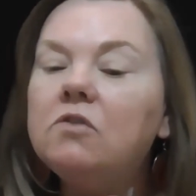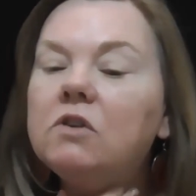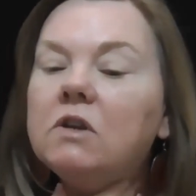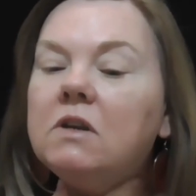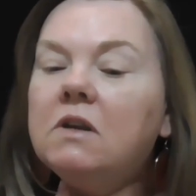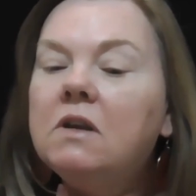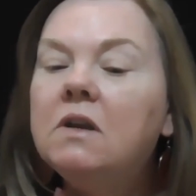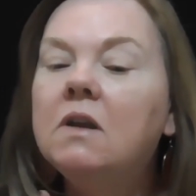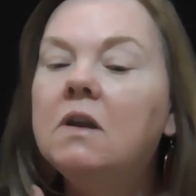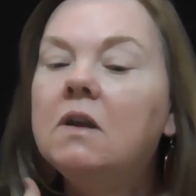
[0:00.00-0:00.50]

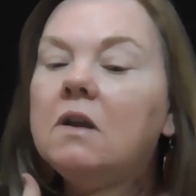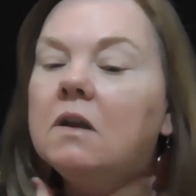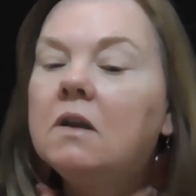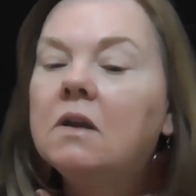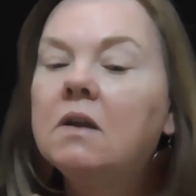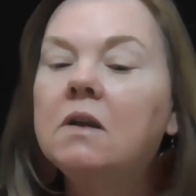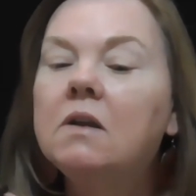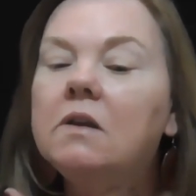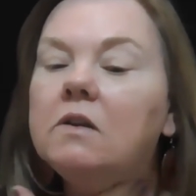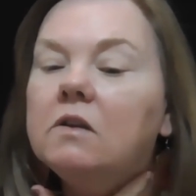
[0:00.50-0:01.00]
She
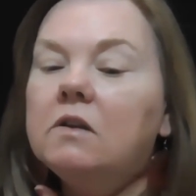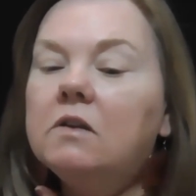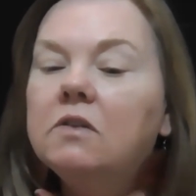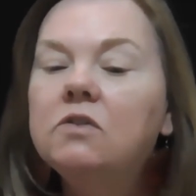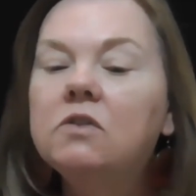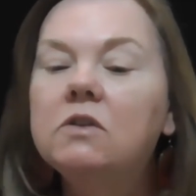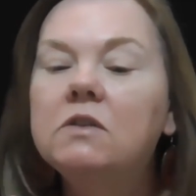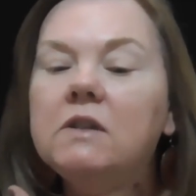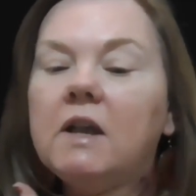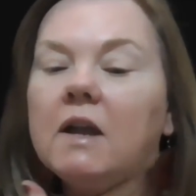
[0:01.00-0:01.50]

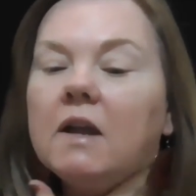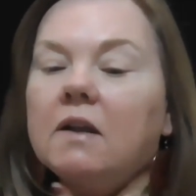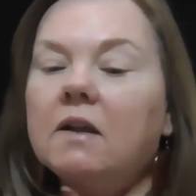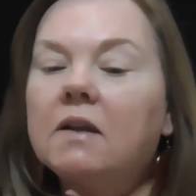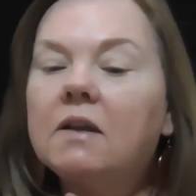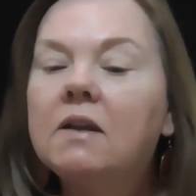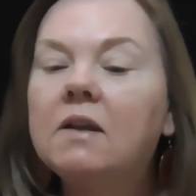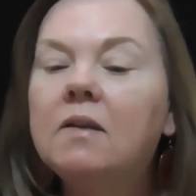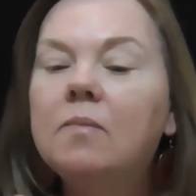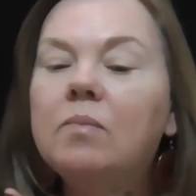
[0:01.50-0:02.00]
just had
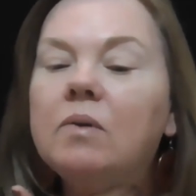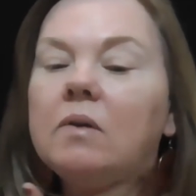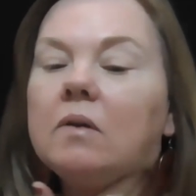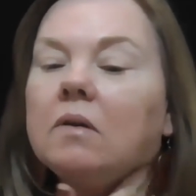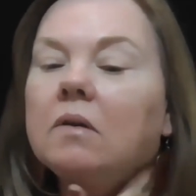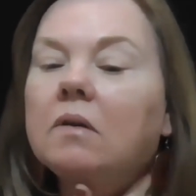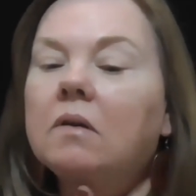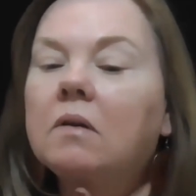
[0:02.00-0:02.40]
a hip